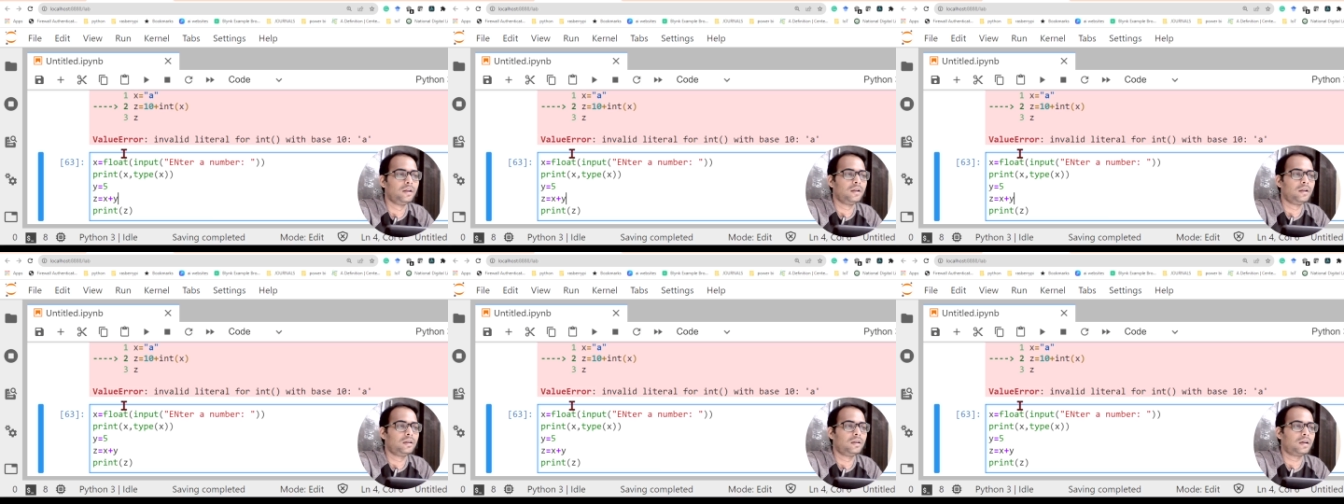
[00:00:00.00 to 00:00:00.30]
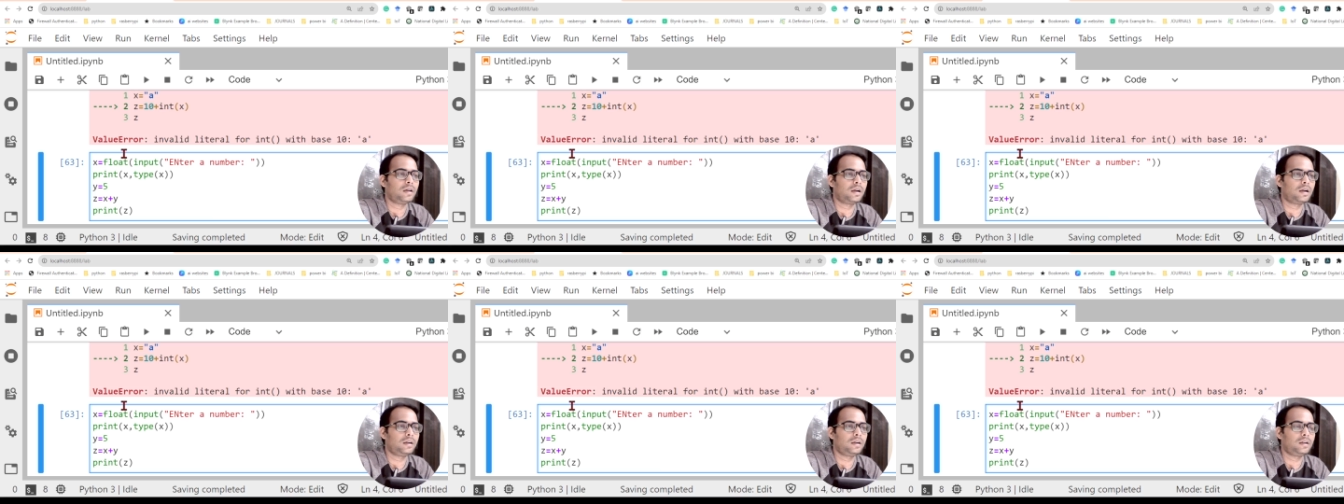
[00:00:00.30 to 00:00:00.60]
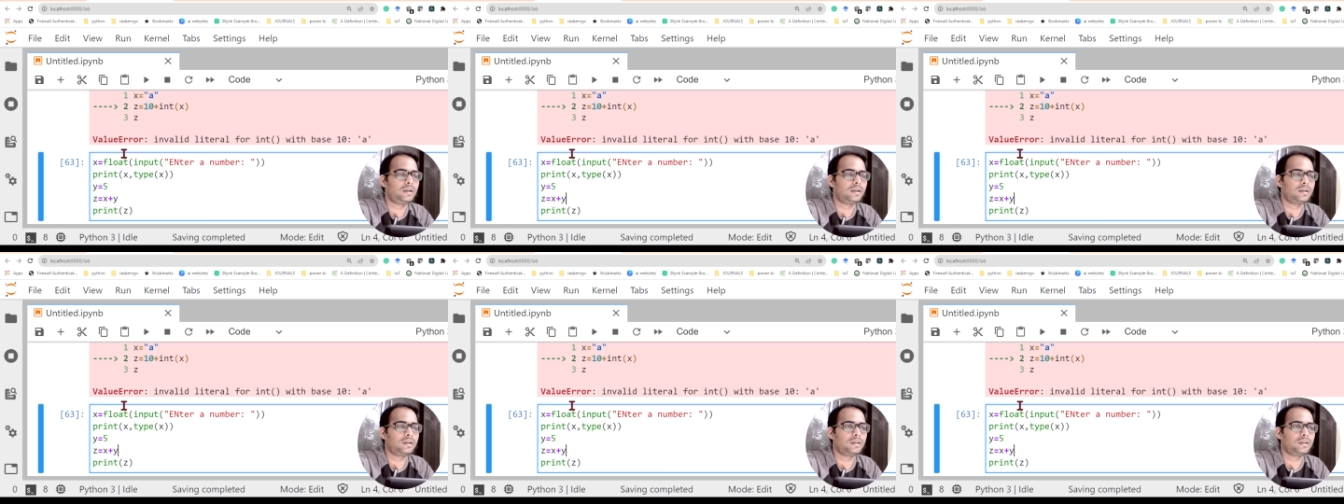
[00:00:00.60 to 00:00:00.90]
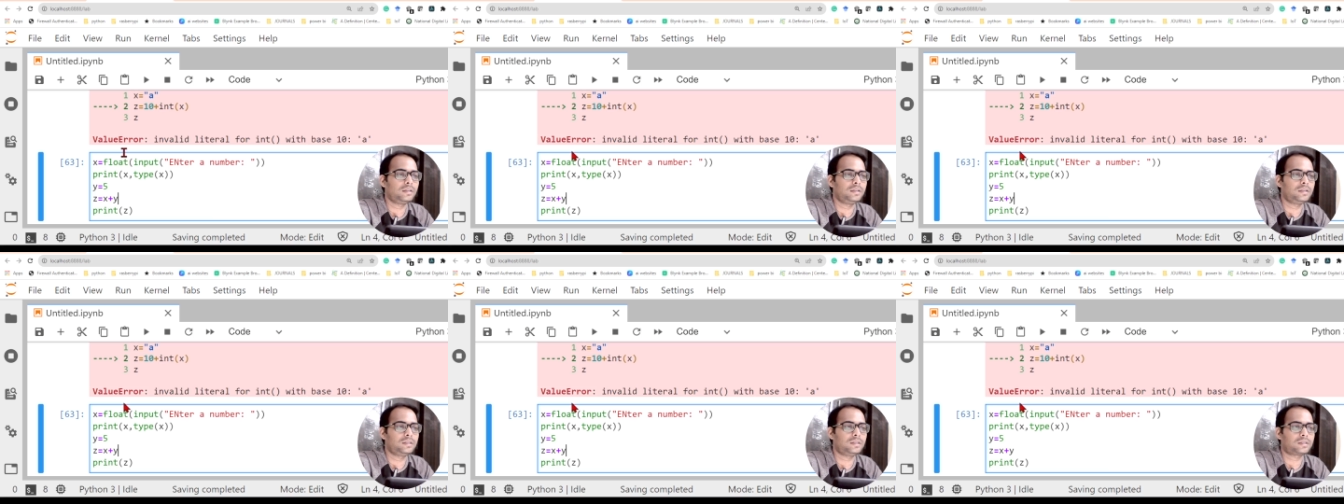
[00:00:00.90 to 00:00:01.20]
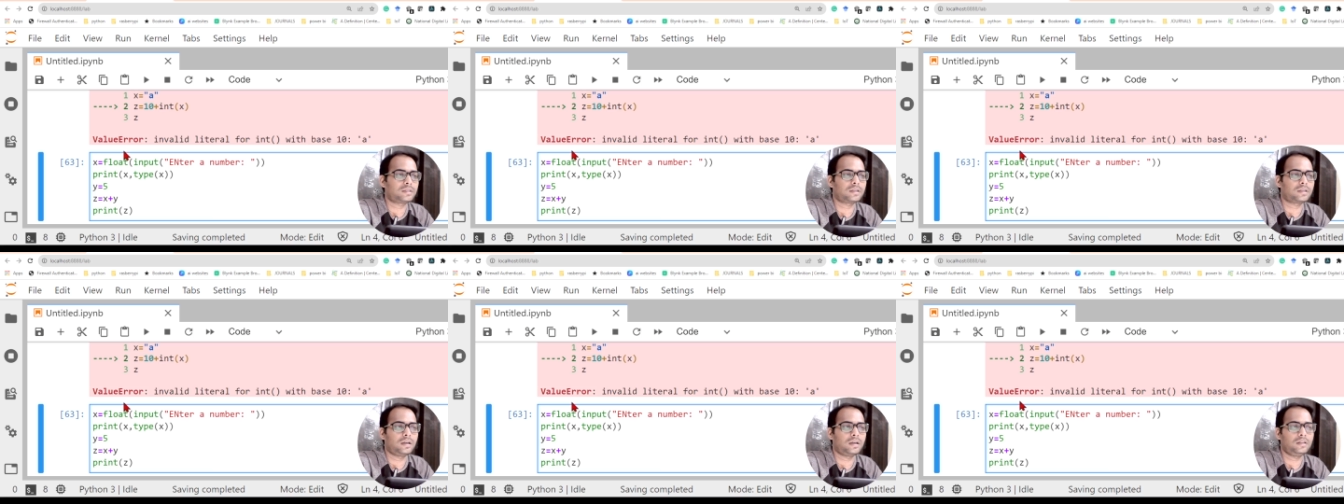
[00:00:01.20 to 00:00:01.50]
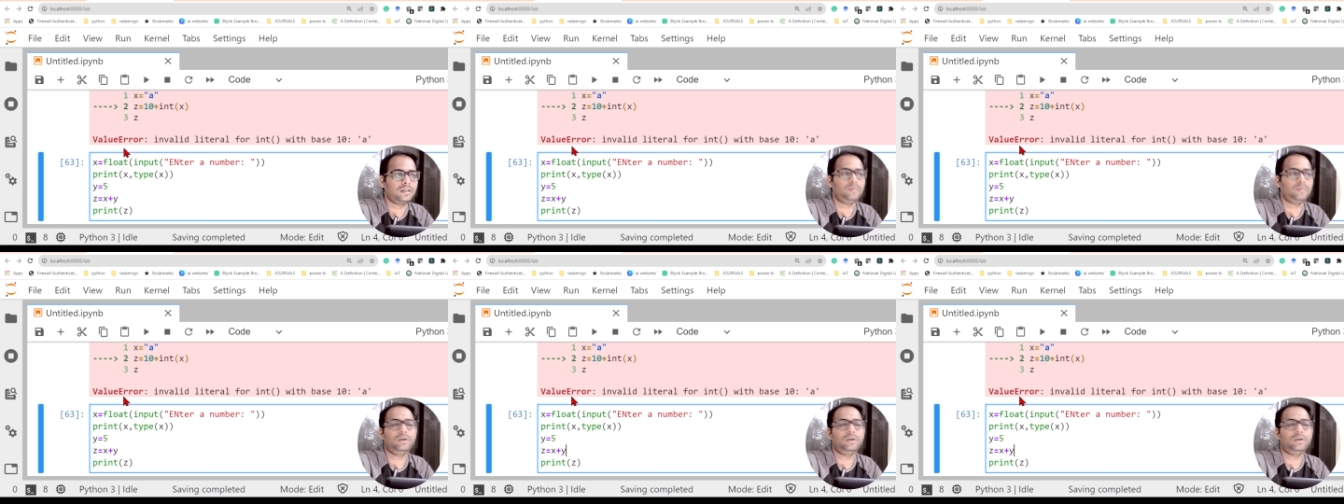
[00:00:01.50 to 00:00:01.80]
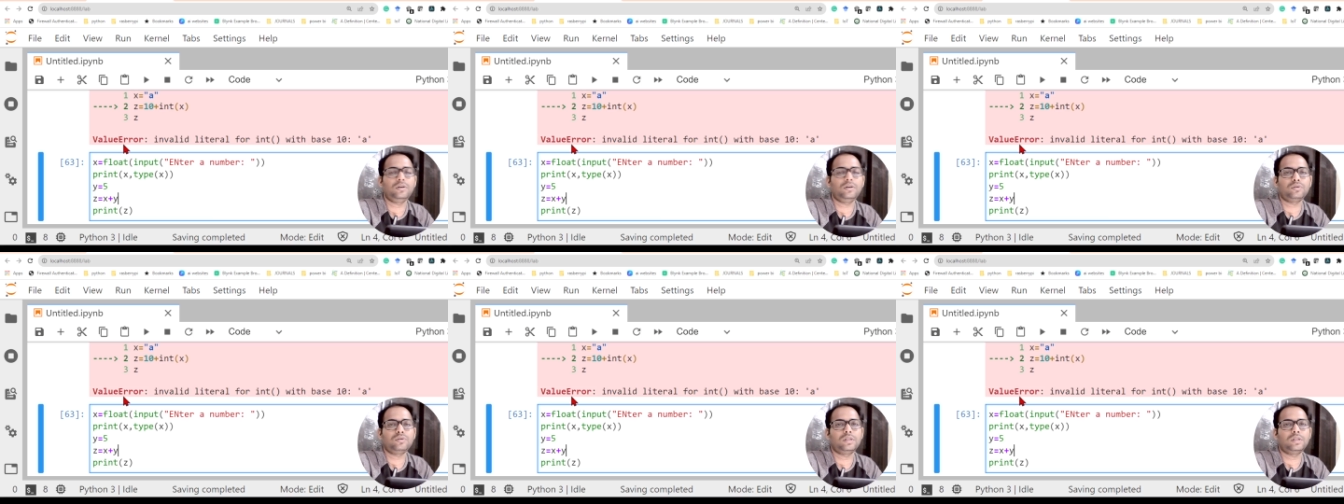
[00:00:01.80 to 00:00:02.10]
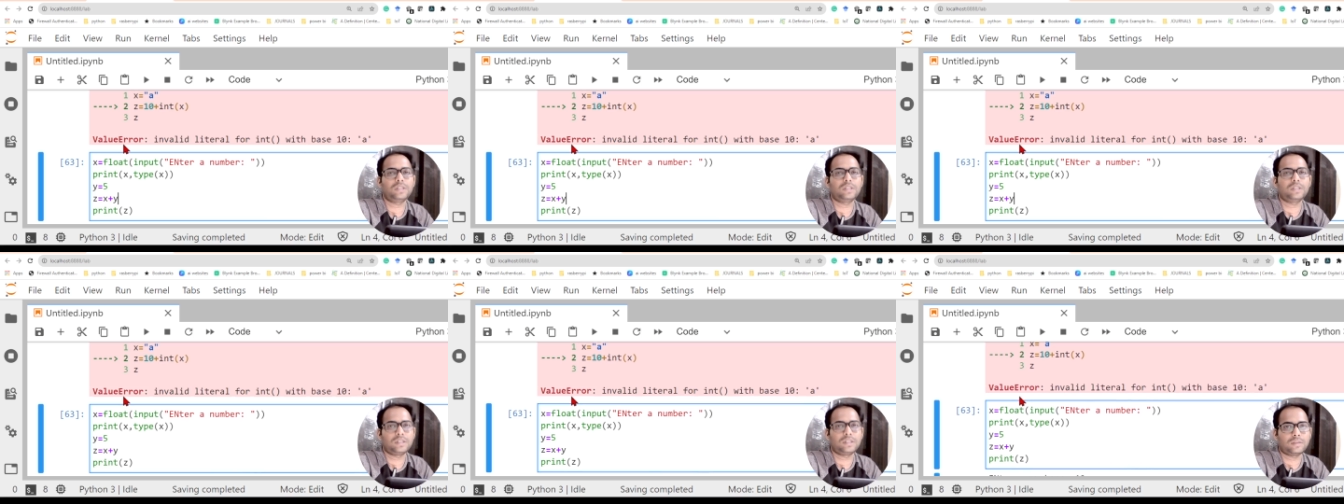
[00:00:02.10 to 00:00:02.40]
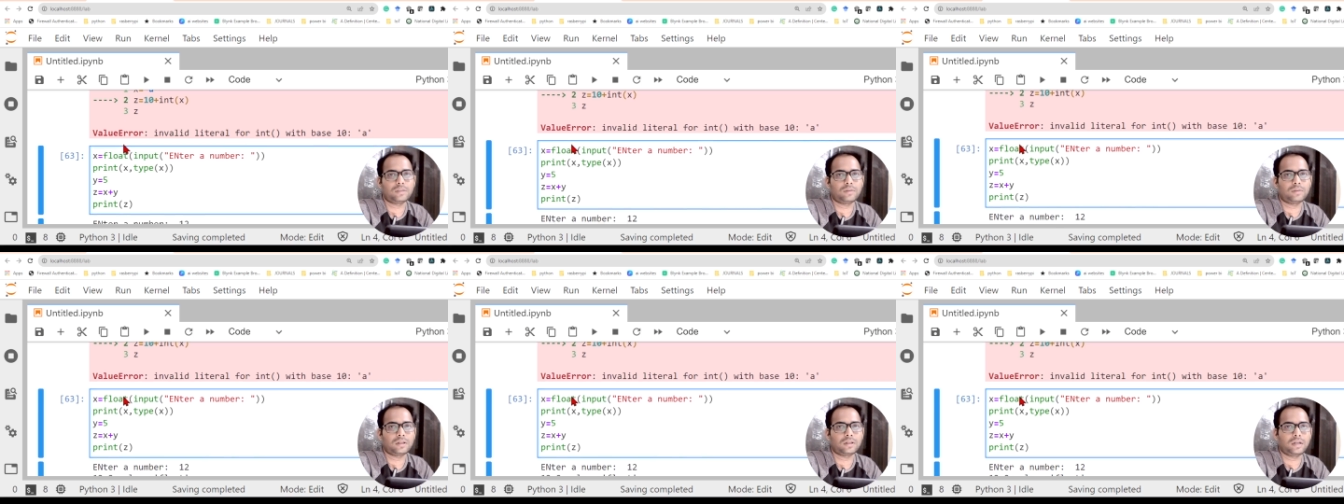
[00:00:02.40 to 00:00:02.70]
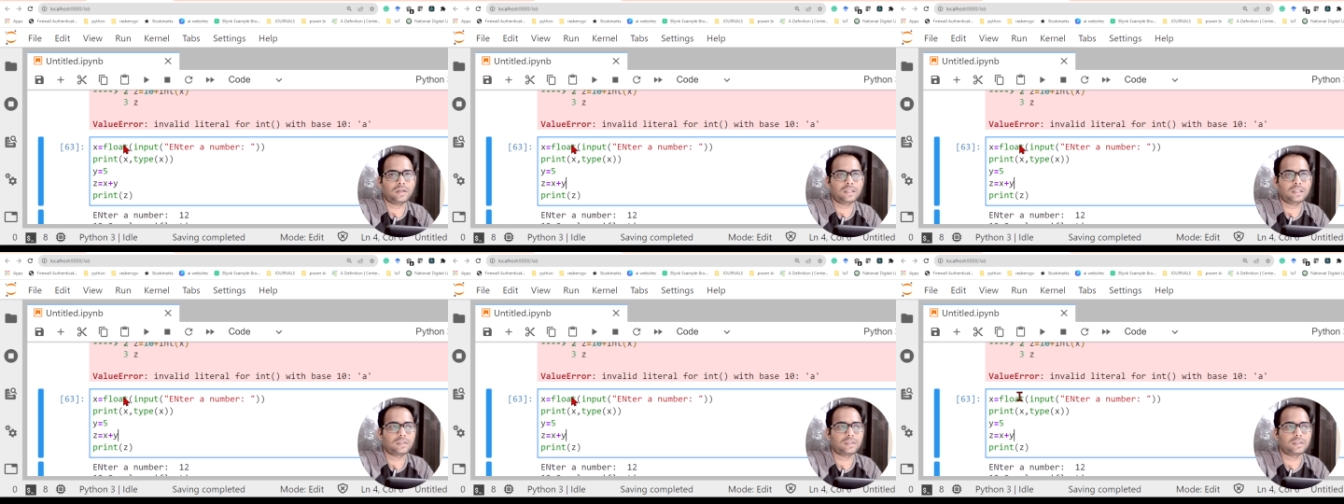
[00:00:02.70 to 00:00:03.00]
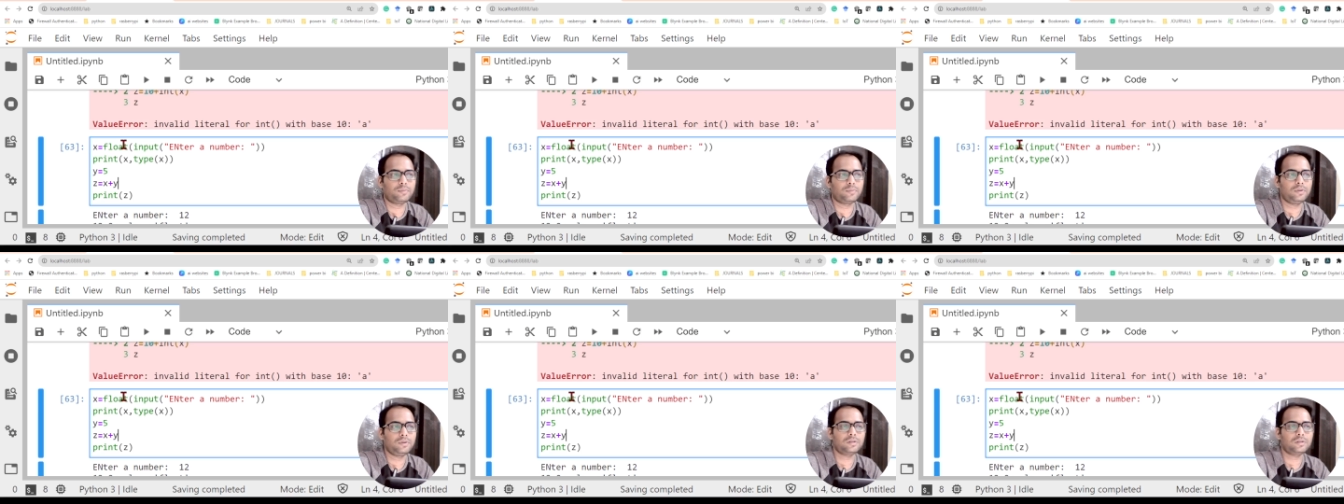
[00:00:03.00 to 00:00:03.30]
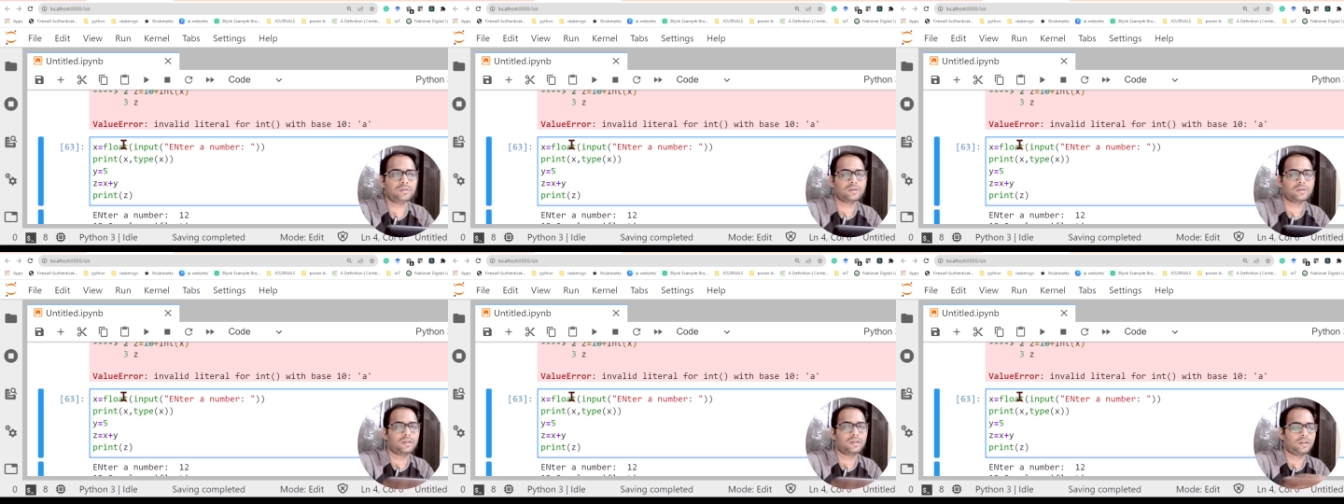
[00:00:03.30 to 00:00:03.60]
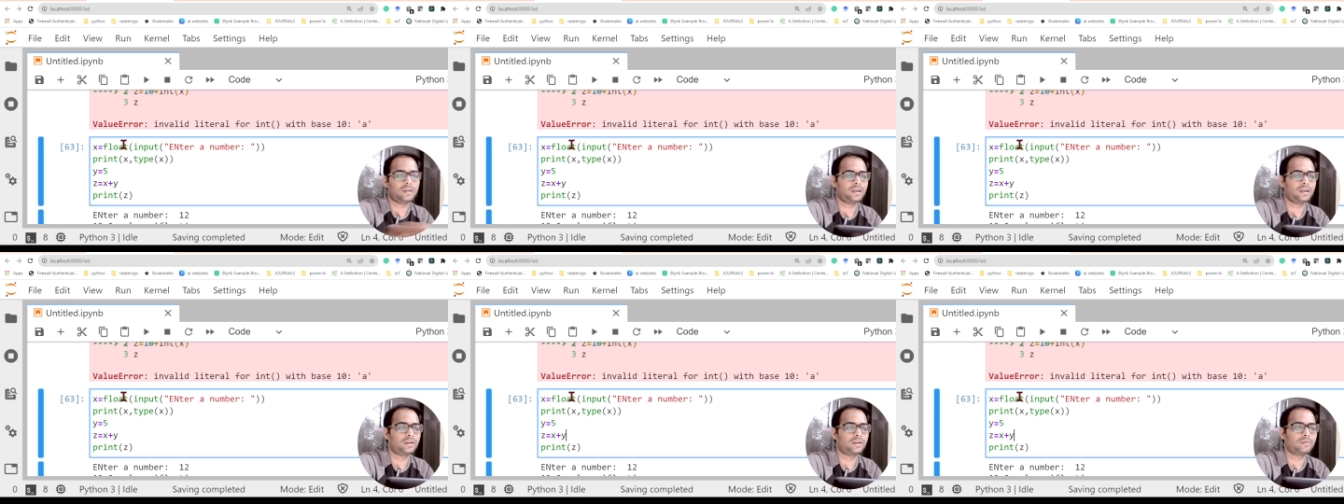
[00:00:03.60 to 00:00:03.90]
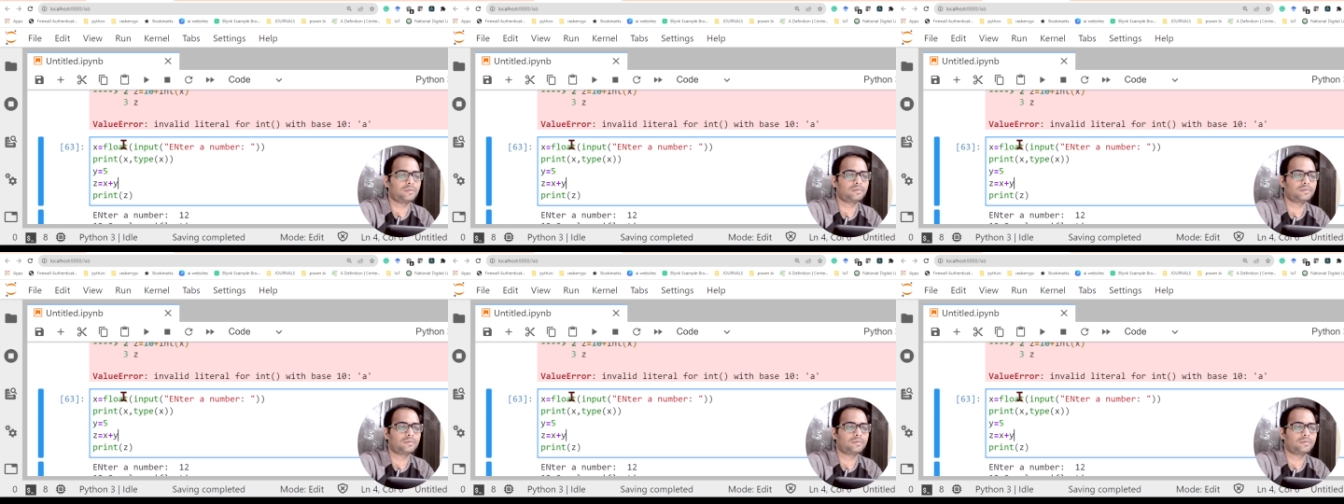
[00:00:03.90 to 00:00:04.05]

and in other videos we will see some other examples. Thank you.